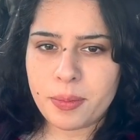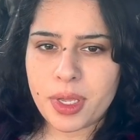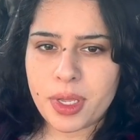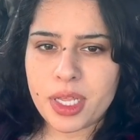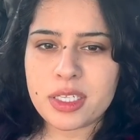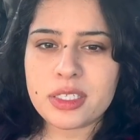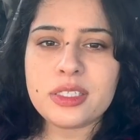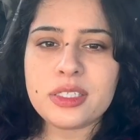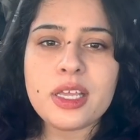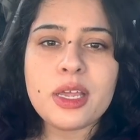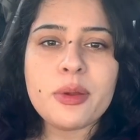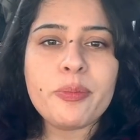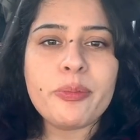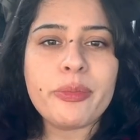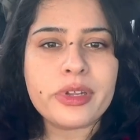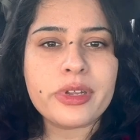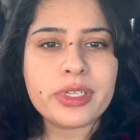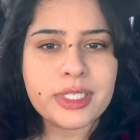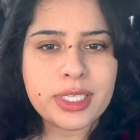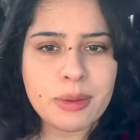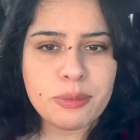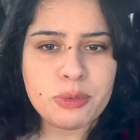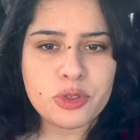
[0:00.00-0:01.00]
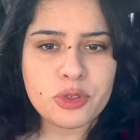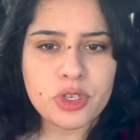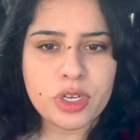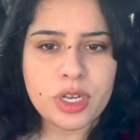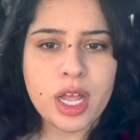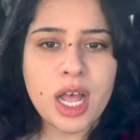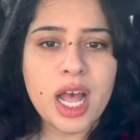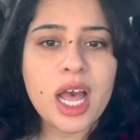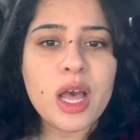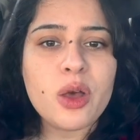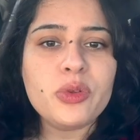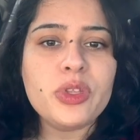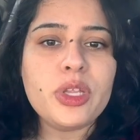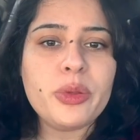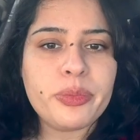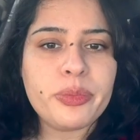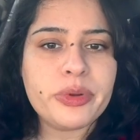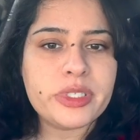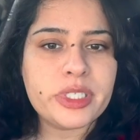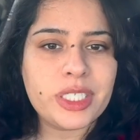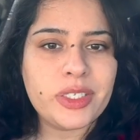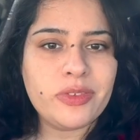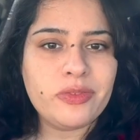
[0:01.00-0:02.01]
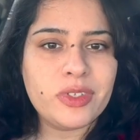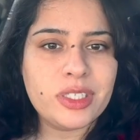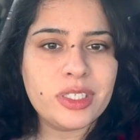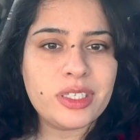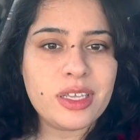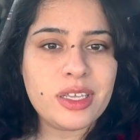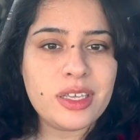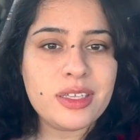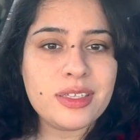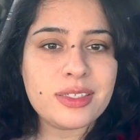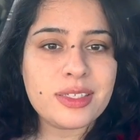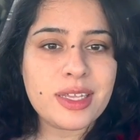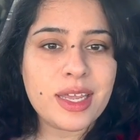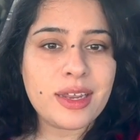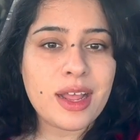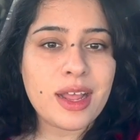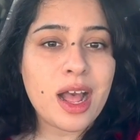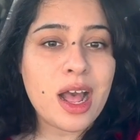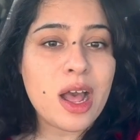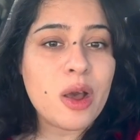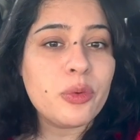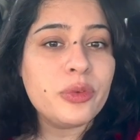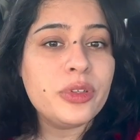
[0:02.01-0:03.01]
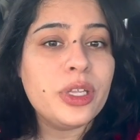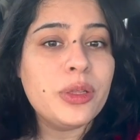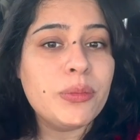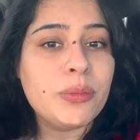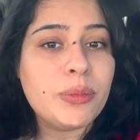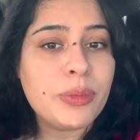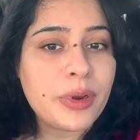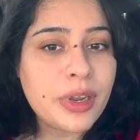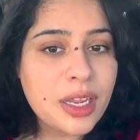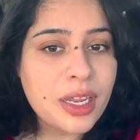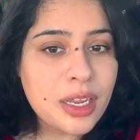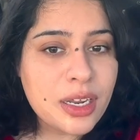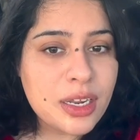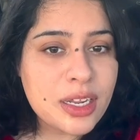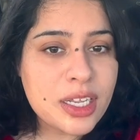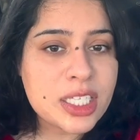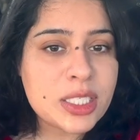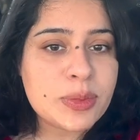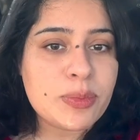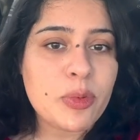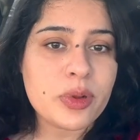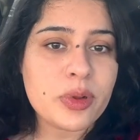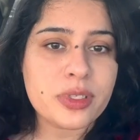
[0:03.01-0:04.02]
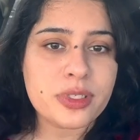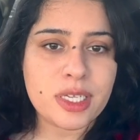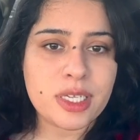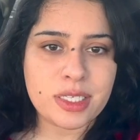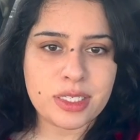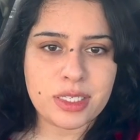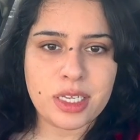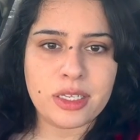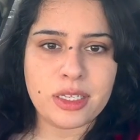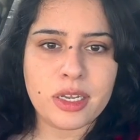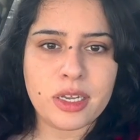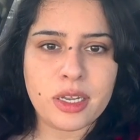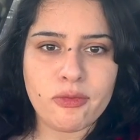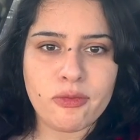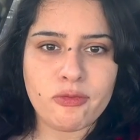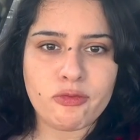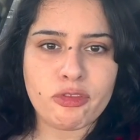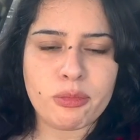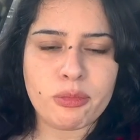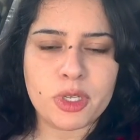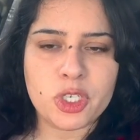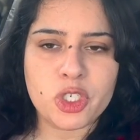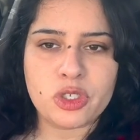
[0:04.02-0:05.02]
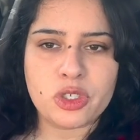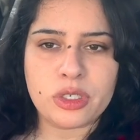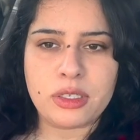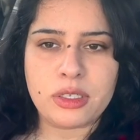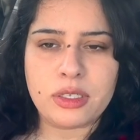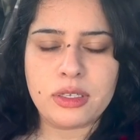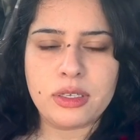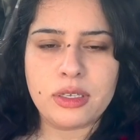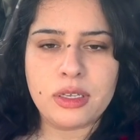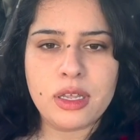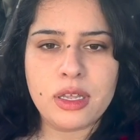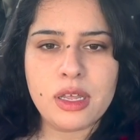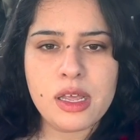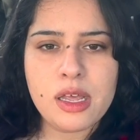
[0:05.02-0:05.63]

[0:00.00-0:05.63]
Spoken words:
It's their perception, how they perceive the things and how their brain is processing that information.